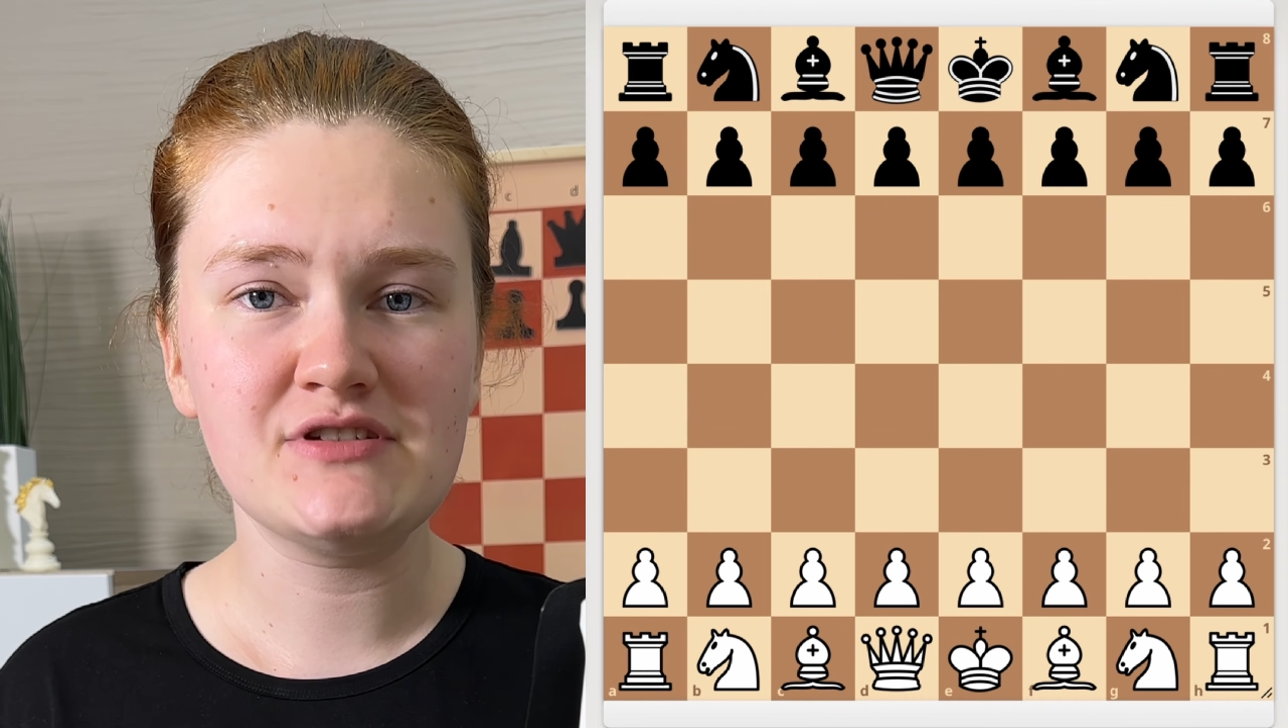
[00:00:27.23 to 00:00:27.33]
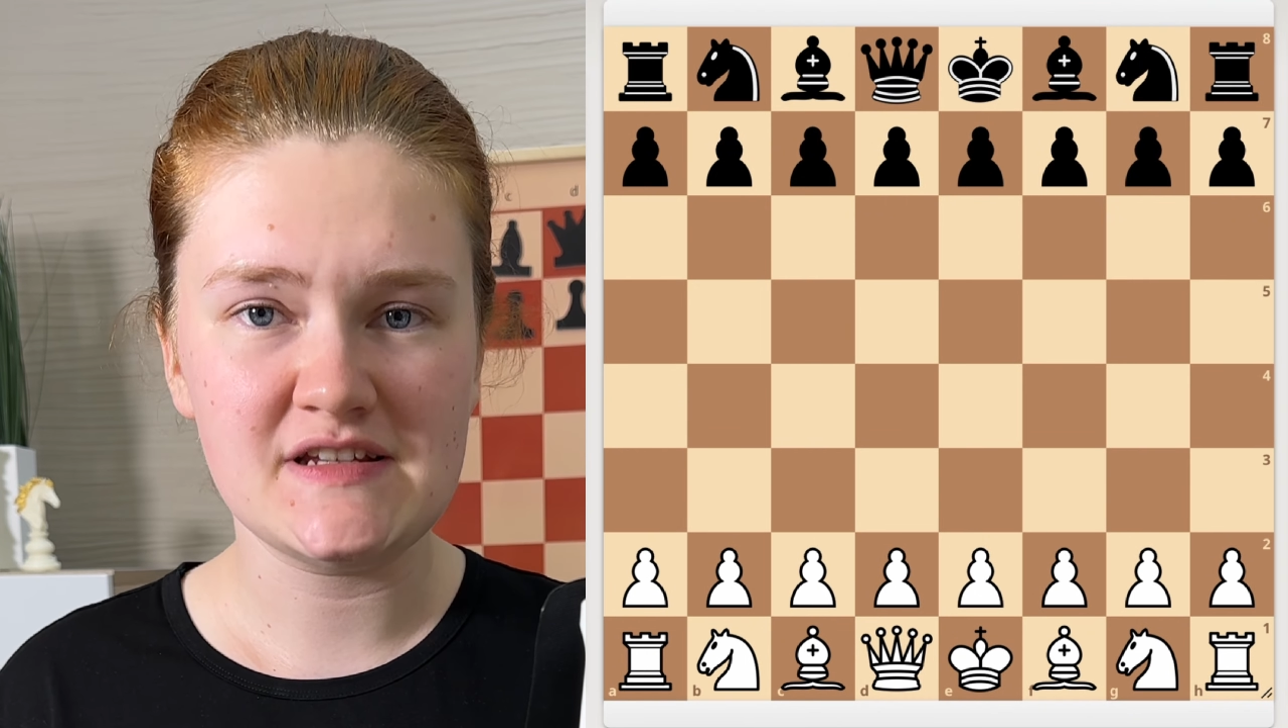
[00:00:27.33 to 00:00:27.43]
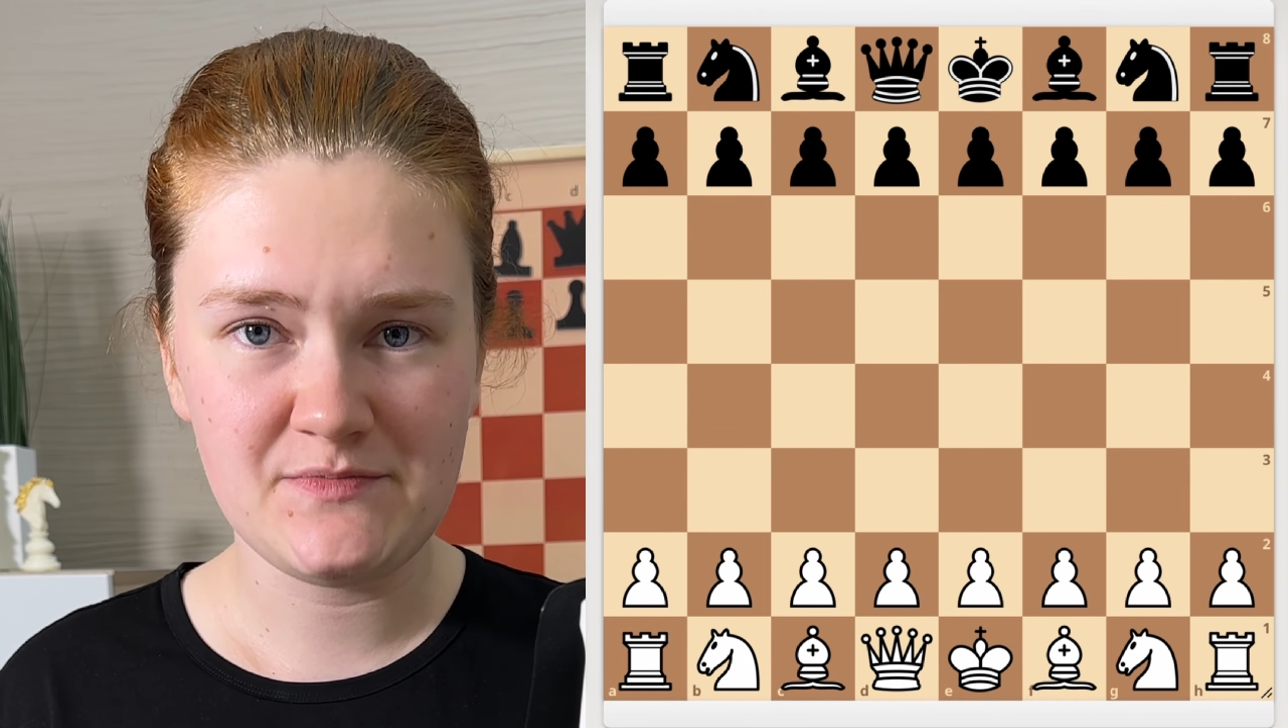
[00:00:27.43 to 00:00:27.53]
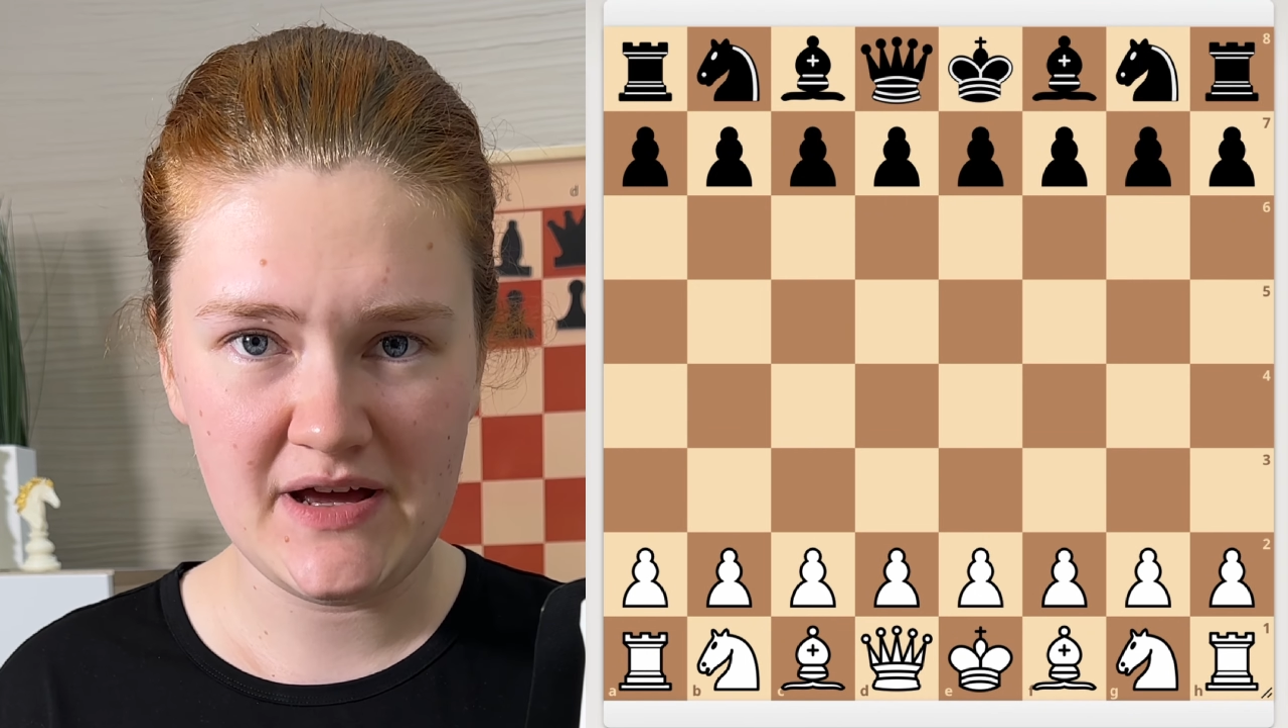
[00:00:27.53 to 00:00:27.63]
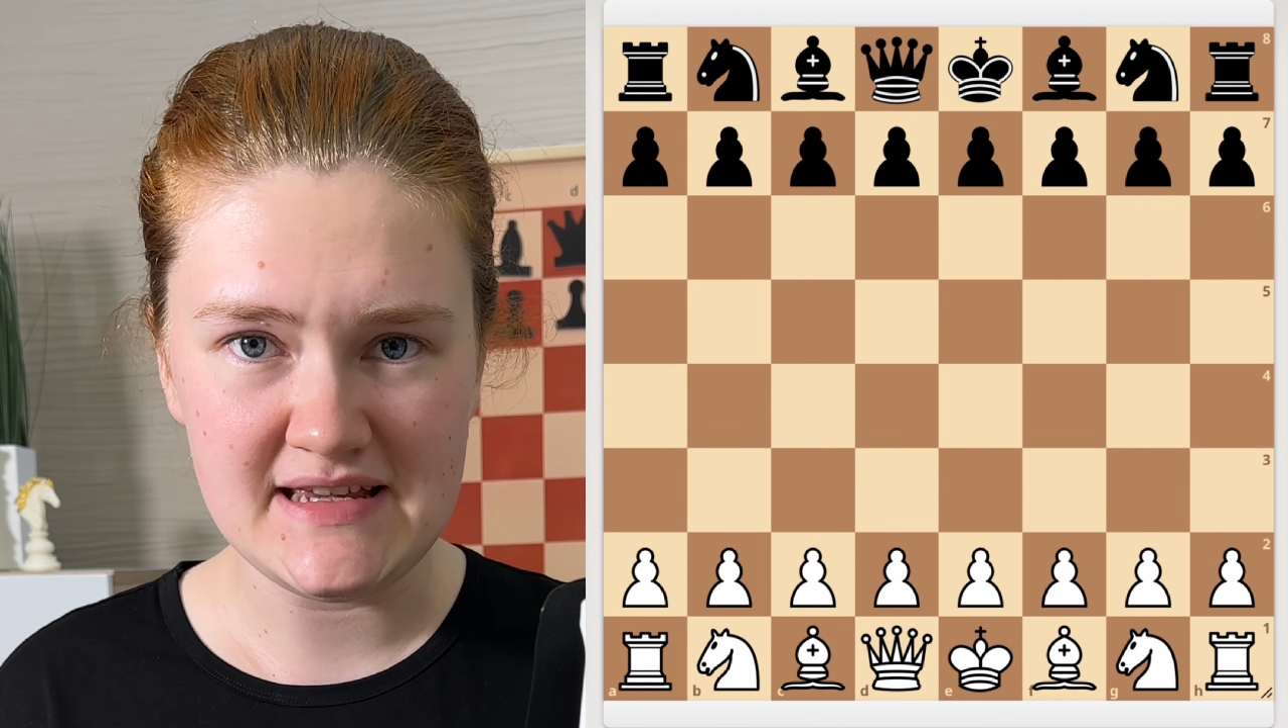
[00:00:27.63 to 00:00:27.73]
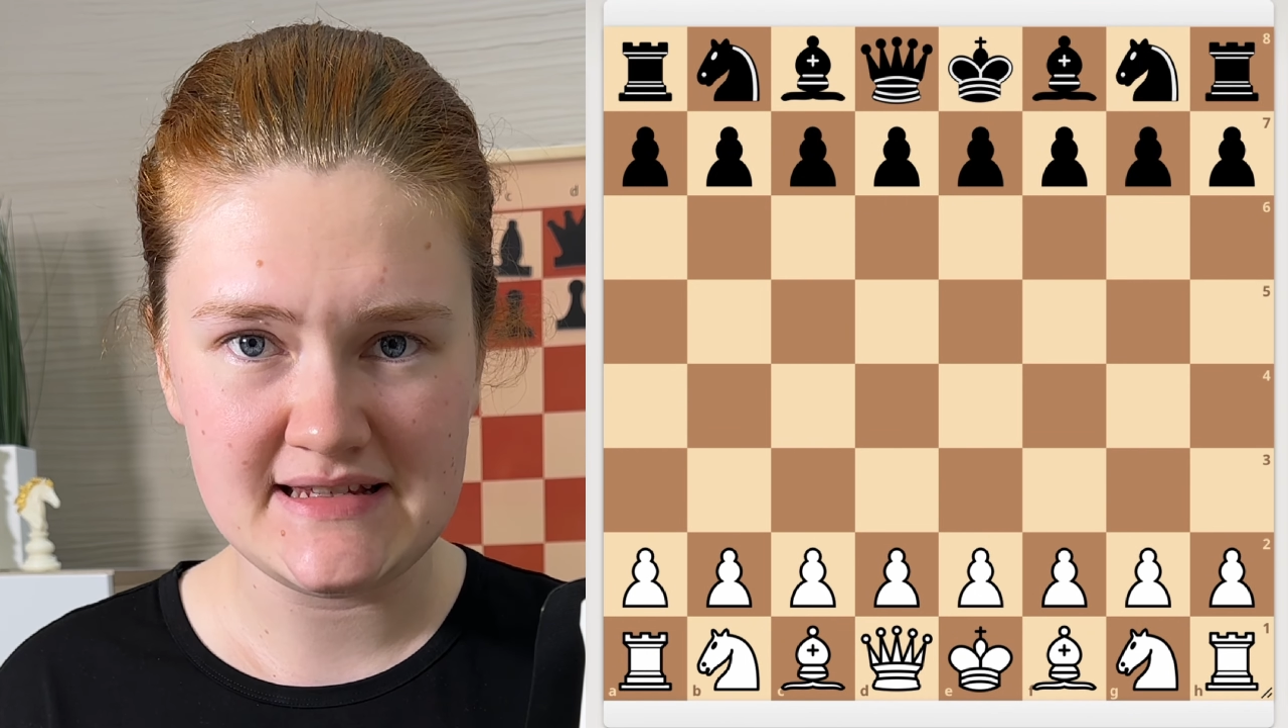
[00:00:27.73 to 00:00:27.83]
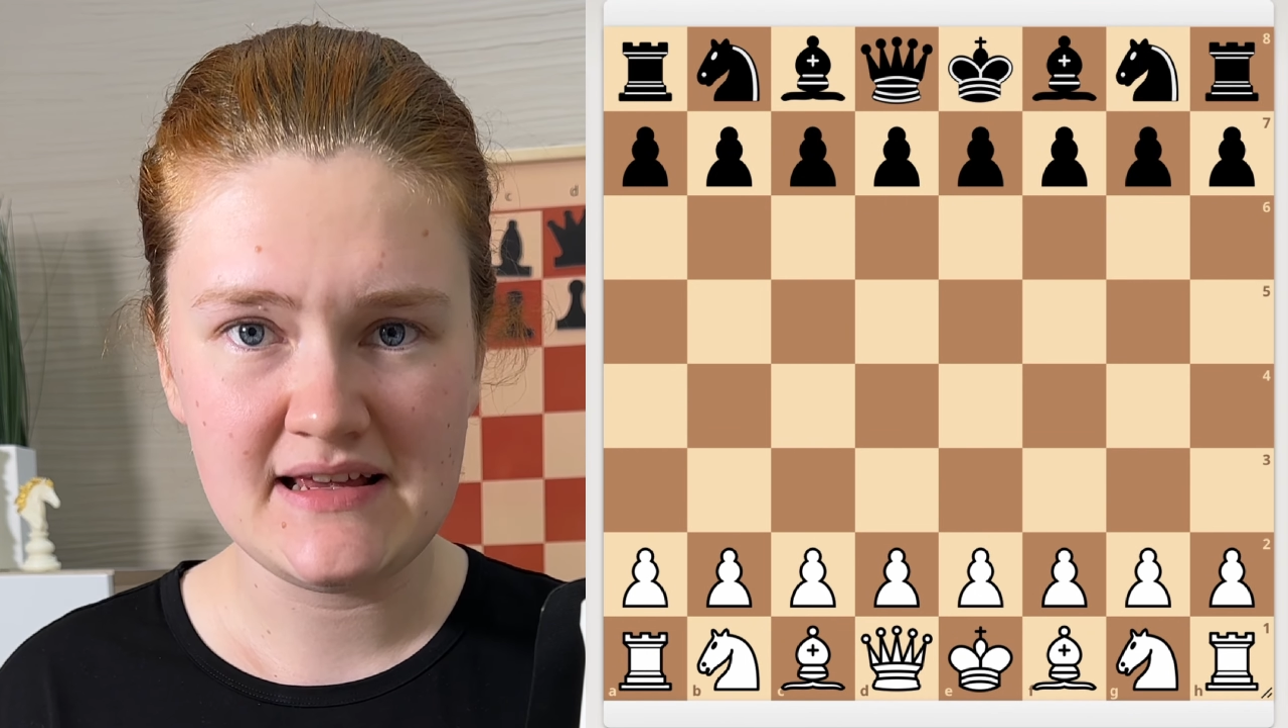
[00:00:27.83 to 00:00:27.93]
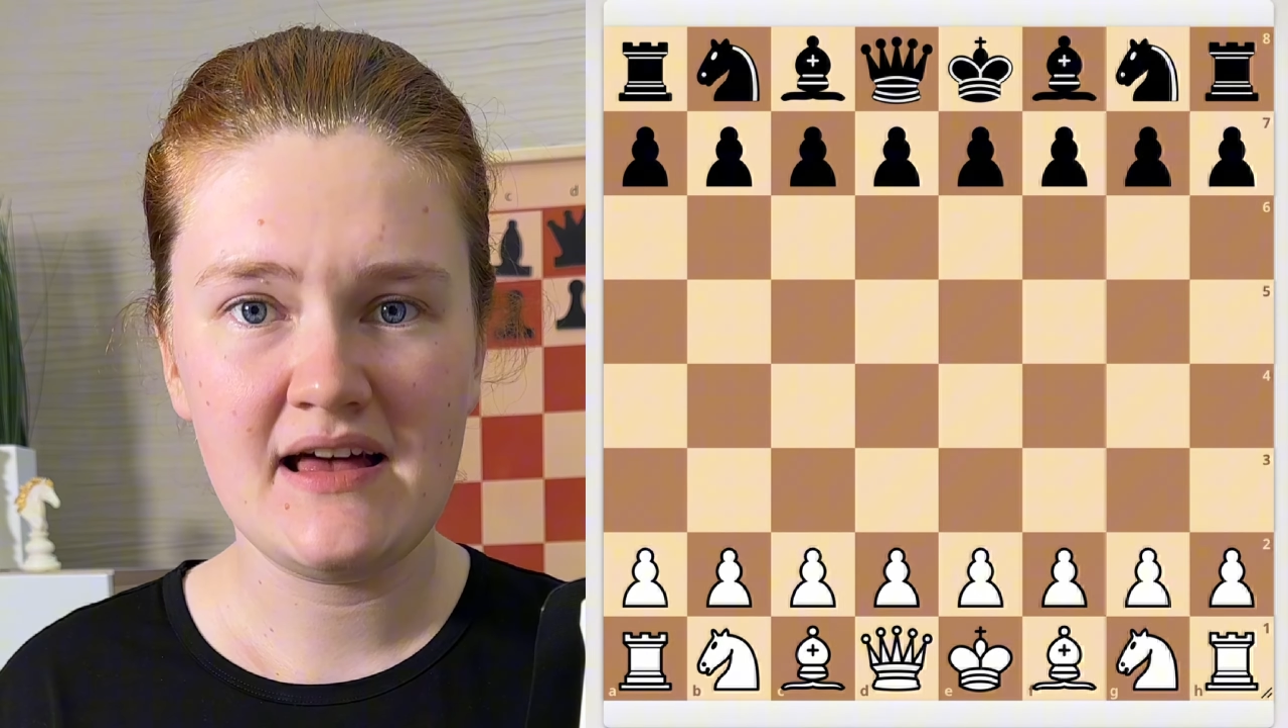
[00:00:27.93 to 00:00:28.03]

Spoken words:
a space